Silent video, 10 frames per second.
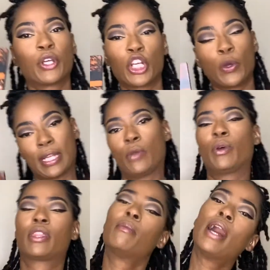gonna go in
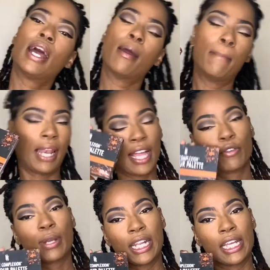with my Black
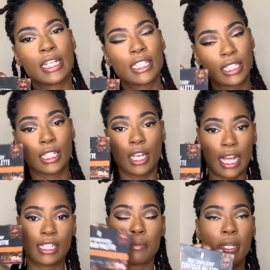Radiance to
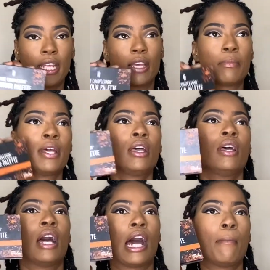light to medium.
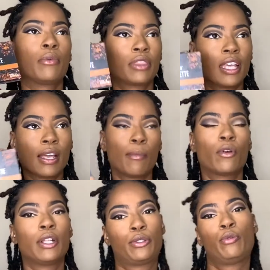I think I'm
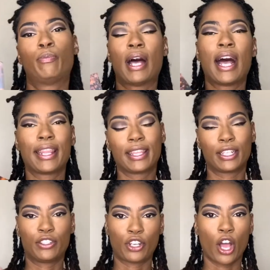going to buy
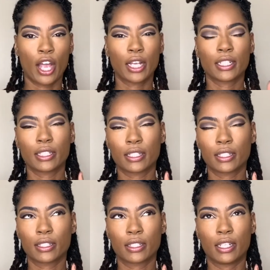the dark,
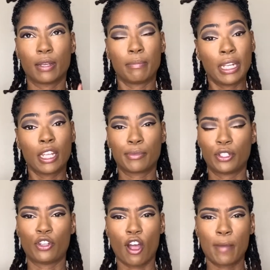the medium to
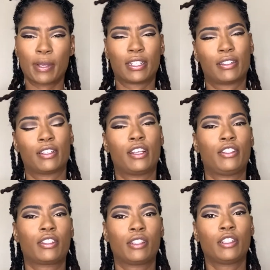dark, because it's
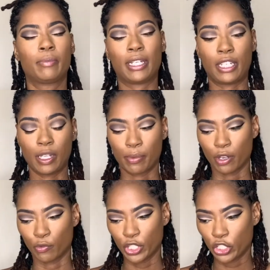just a little bit deeper,
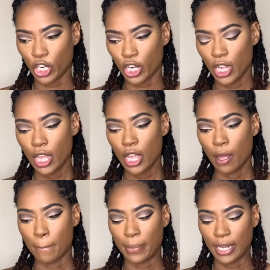richer.
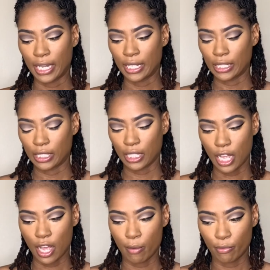But
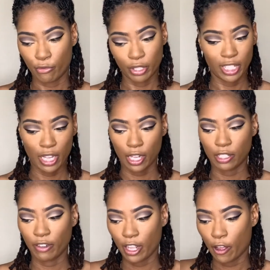for today's
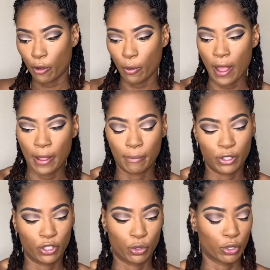video, I am
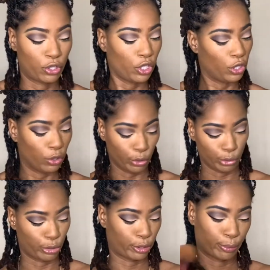just going to
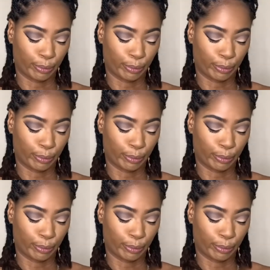use,